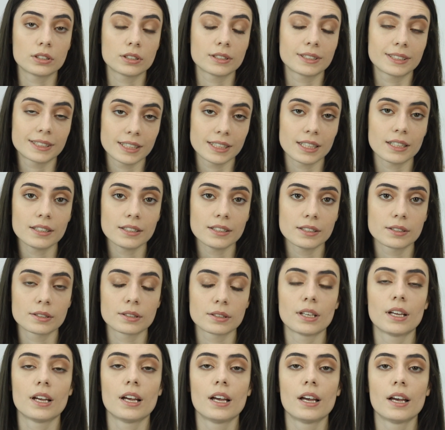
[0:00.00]
sales,
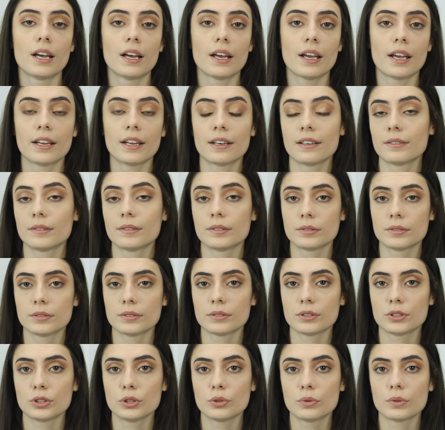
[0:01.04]
and
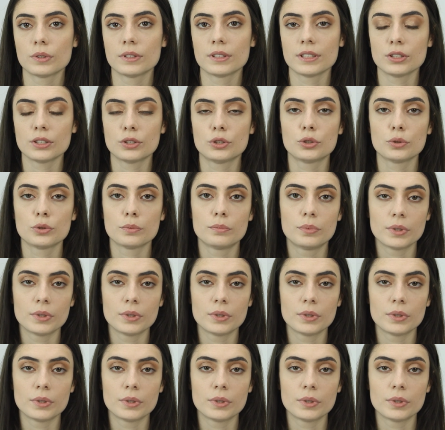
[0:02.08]
you will need to